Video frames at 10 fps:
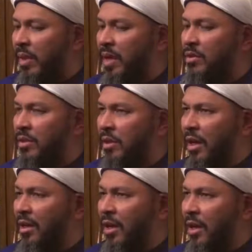passion
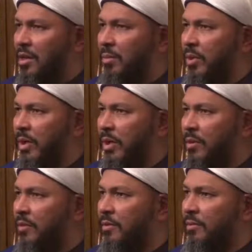Allah has put in
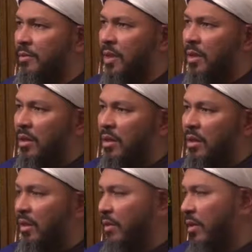us.
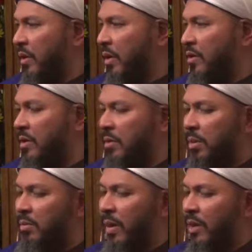If you're not going to
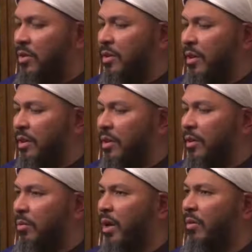put passion in the
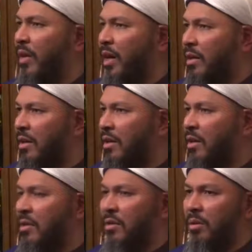way of haqq,
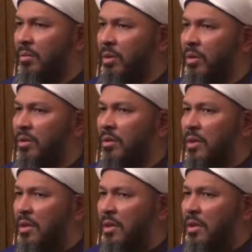He's going to put you
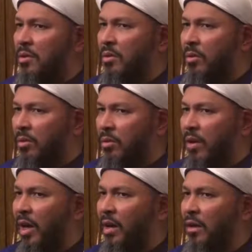to go
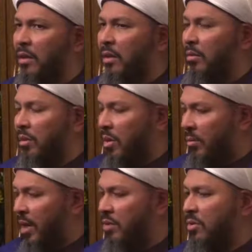through hell with the
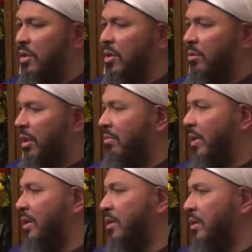passion in the way of
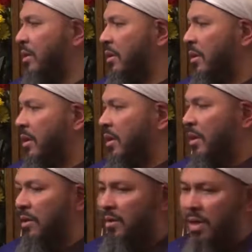batil.
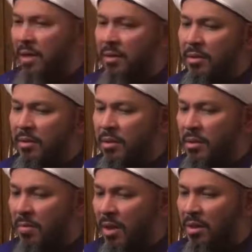Then the
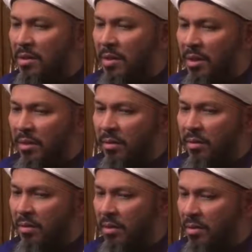smallest thing
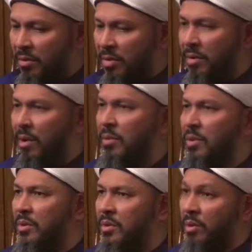that is going to
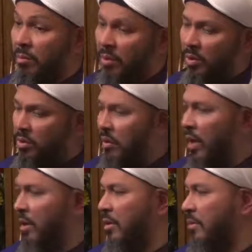happen to you is going to put you to
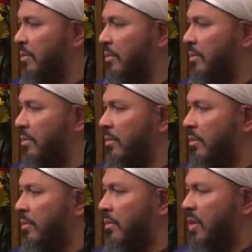hell.
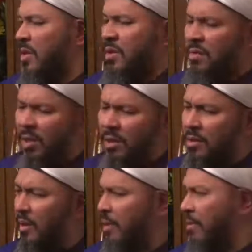
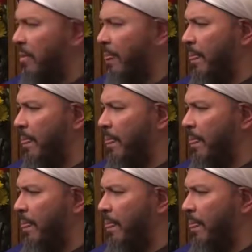Smallest thing.